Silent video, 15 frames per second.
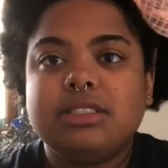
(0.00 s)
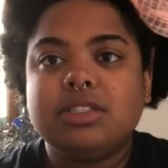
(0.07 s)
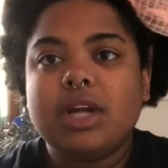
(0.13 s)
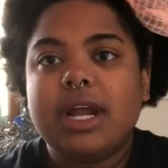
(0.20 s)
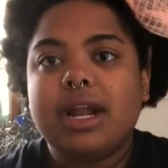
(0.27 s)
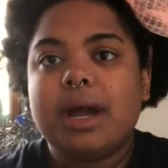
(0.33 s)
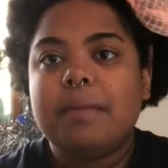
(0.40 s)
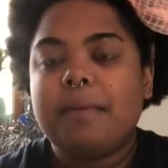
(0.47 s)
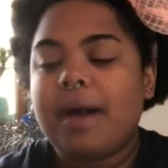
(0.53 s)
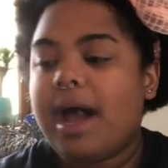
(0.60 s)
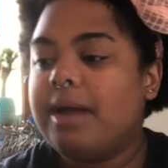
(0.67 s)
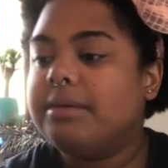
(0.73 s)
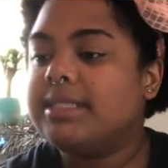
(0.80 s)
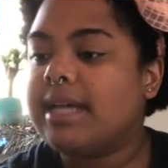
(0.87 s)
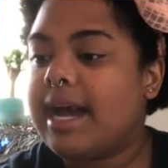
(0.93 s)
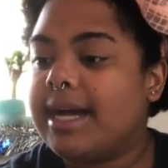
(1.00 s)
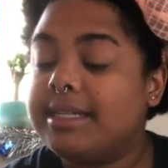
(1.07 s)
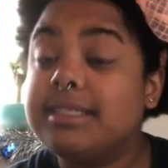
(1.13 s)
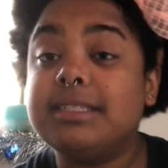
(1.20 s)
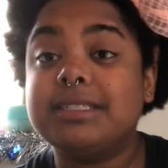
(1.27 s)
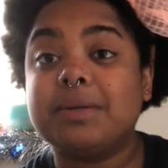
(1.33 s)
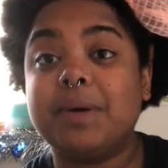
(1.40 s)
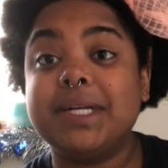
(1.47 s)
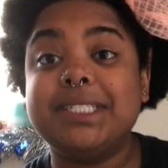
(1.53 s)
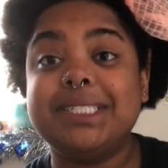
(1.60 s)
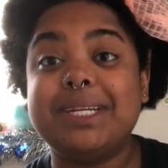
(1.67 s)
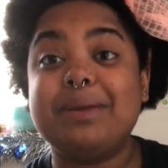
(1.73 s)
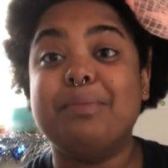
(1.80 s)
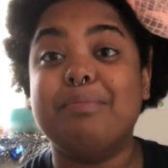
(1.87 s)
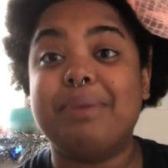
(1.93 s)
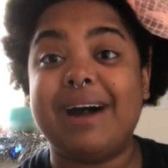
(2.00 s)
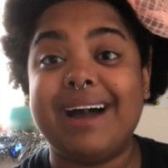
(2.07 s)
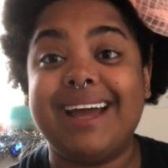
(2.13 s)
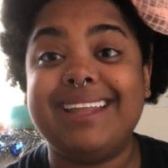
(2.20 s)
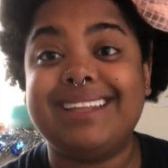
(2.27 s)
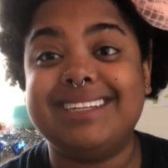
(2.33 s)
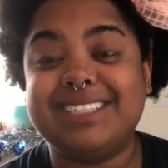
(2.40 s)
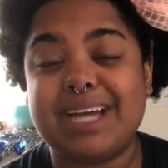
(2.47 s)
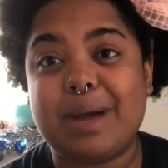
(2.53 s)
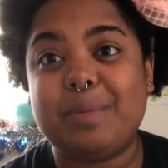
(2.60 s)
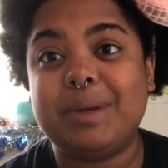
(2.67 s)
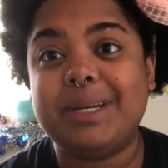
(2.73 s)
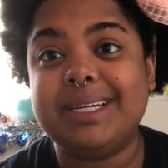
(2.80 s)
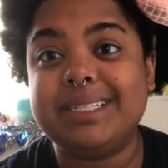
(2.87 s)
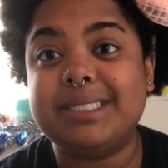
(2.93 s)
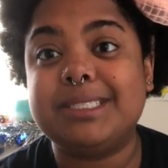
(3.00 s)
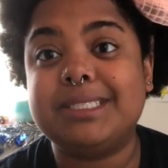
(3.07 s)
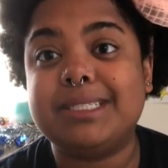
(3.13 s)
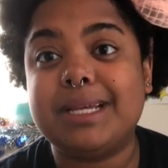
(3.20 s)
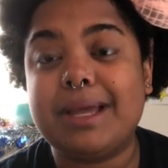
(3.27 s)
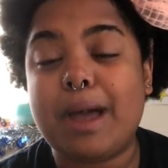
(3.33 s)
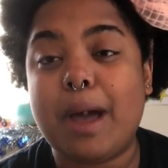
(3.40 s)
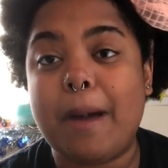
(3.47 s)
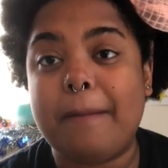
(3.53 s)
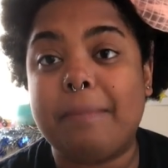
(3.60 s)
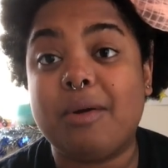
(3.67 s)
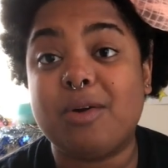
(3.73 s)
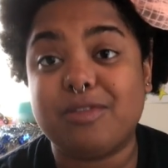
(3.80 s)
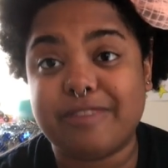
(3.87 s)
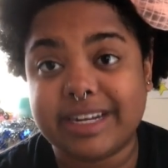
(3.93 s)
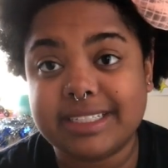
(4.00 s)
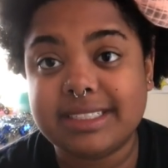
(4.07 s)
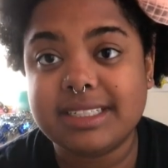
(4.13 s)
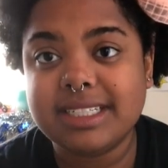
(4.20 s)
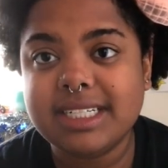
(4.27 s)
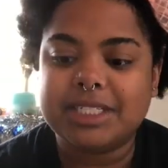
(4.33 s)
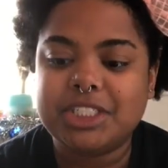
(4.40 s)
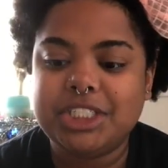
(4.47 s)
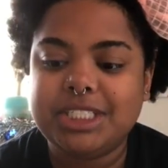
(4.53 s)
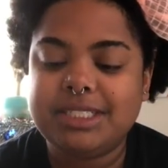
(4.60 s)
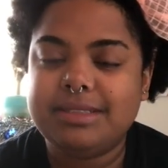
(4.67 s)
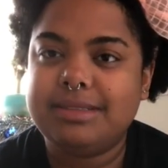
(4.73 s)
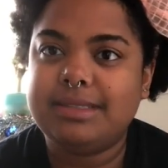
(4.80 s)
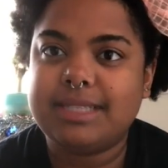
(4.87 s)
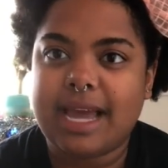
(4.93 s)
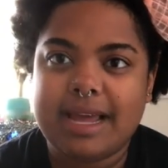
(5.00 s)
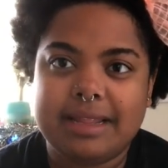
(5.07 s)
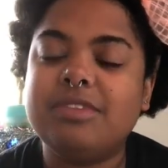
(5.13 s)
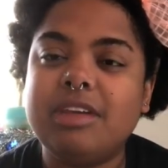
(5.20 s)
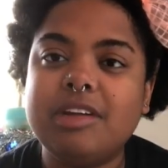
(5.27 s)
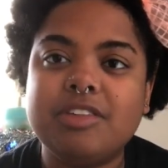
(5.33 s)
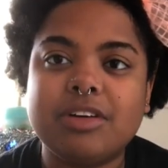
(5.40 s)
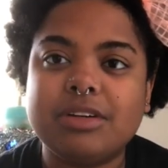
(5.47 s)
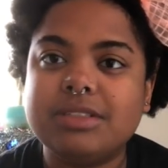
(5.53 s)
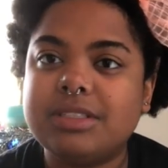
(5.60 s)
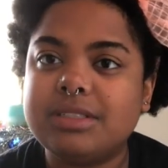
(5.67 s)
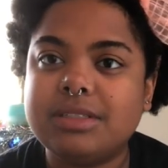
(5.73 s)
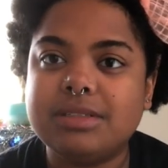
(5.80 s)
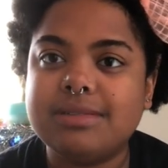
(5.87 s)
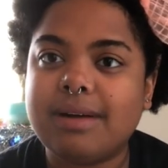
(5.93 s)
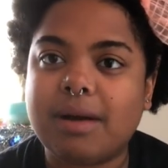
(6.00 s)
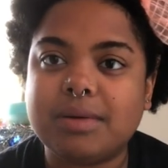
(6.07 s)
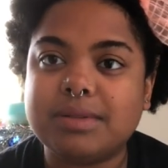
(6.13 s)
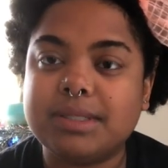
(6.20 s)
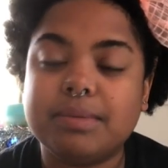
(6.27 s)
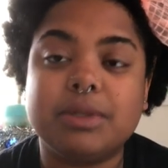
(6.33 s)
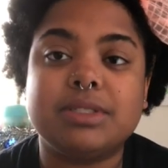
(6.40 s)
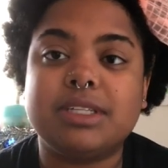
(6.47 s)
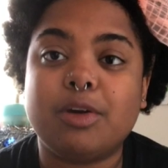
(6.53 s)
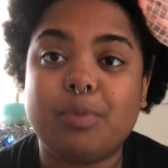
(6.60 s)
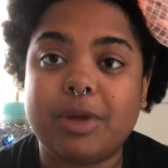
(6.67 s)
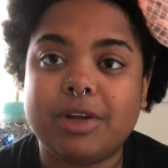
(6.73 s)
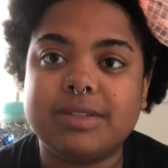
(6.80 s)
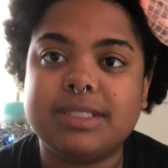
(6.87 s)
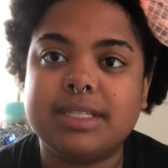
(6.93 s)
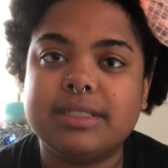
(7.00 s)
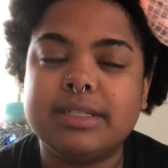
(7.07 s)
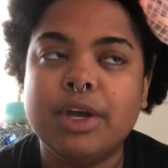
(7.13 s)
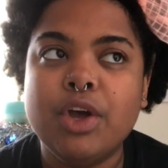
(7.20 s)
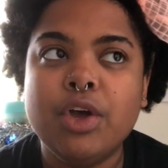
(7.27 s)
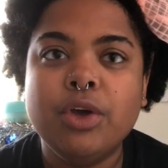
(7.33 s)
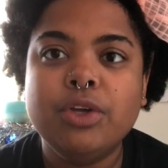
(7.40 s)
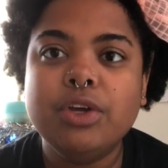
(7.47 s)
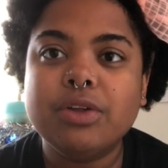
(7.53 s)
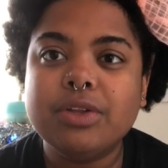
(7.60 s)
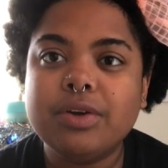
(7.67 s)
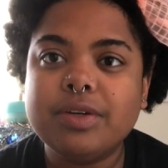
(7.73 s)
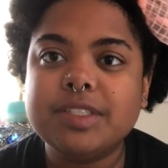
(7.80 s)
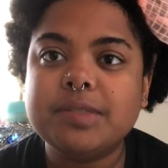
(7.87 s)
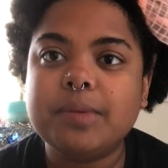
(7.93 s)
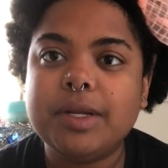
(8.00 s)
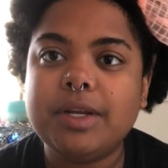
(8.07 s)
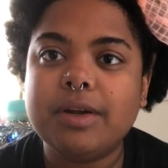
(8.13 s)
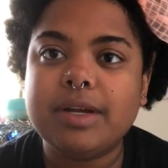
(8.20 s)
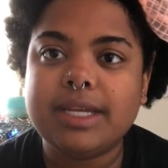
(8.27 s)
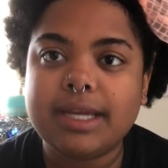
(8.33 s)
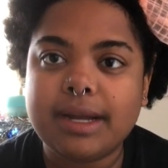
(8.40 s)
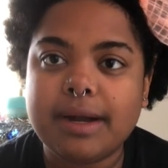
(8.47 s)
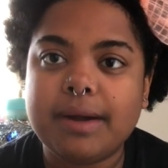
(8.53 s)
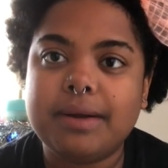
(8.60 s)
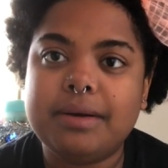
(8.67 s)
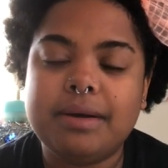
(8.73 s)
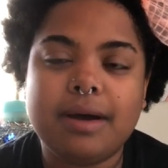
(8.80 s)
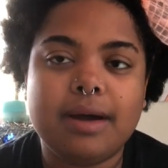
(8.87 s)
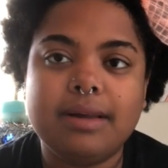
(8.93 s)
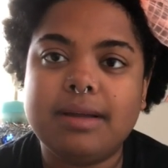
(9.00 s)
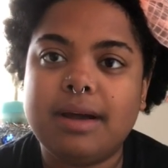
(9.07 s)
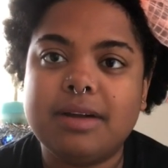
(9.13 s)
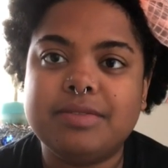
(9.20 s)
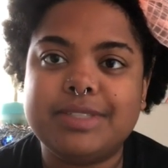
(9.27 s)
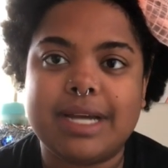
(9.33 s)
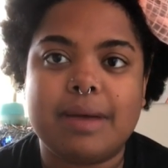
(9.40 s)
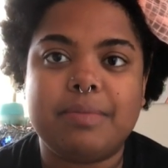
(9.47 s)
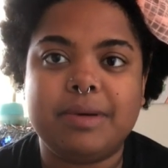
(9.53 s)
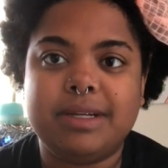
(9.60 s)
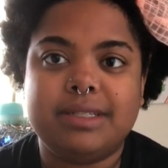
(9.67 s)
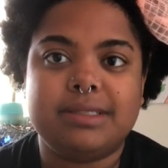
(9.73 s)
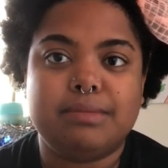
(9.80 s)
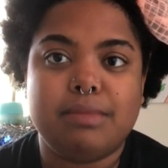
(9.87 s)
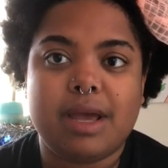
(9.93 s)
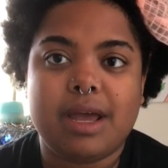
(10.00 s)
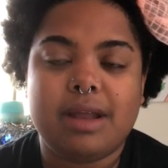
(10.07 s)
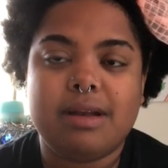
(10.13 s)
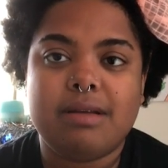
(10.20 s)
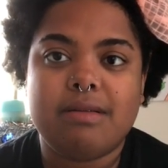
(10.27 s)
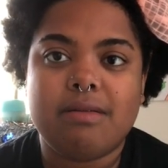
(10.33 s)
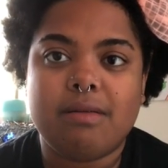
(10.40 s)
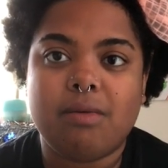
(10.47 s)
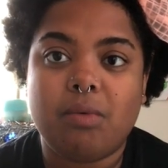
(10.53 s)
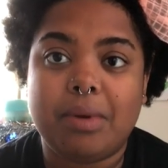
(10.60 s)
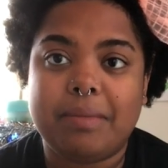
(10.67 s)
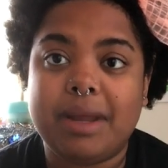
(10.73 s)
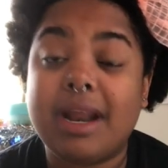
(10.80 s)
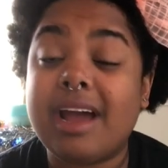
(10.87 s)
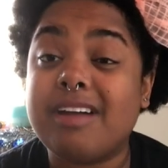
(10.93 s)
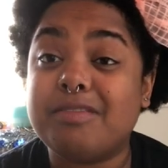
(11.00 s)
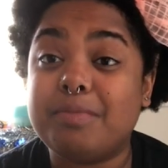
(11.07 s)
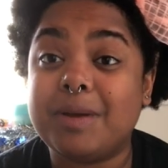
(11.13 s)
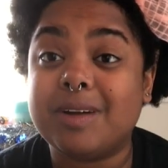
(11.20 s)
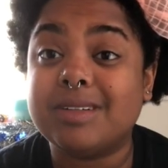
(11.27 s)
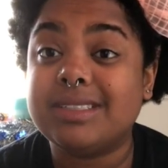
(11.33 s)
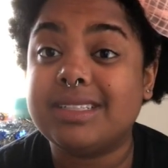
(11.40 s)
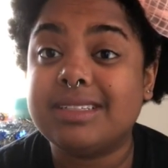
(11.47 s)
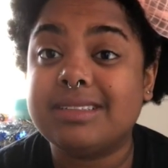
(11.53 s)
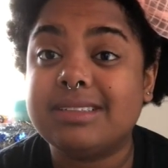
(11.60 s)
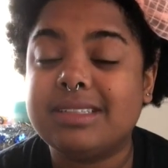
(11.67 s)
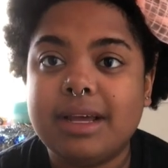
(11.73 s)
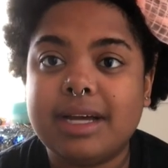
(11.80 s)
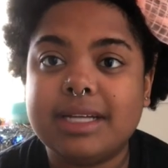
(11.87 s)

Straight up, I was asked this question by the Japanese professor. She said, teachers aren't supposed to have piercings. You'll notice when you're here, not a lot of Japanese men or women have piercings,